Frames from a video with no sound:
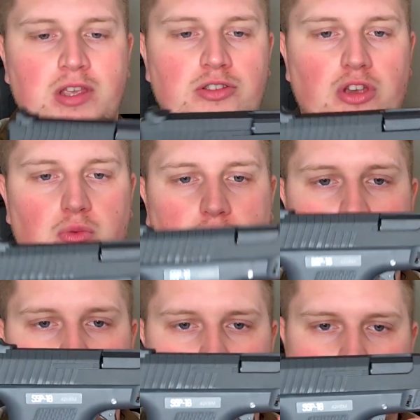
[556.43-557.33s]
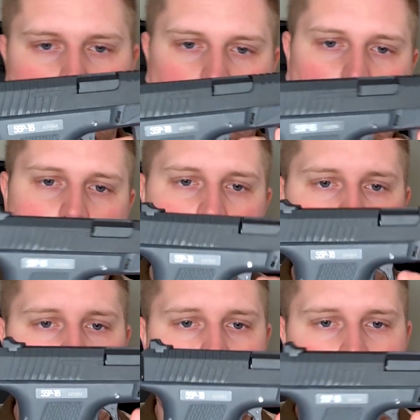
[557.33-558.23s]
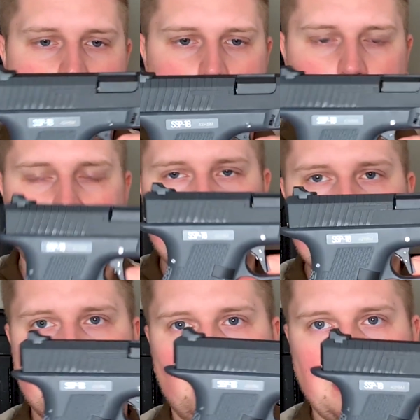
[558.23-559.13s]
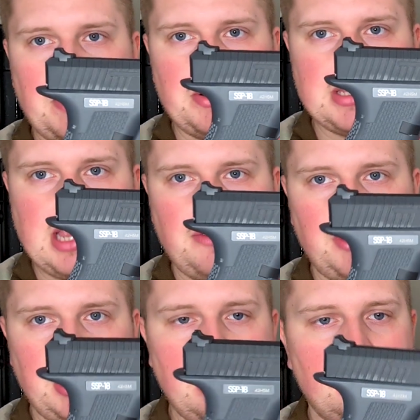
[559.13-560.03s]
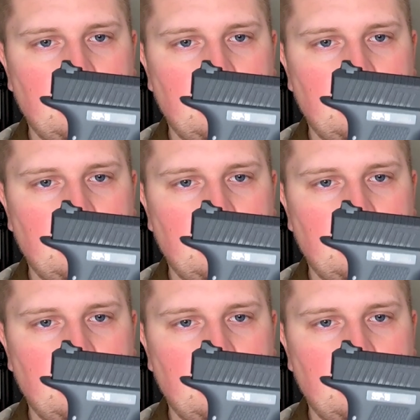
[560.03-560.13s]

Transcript: So we come onto the trigger. Obviously it's got the built-in safety.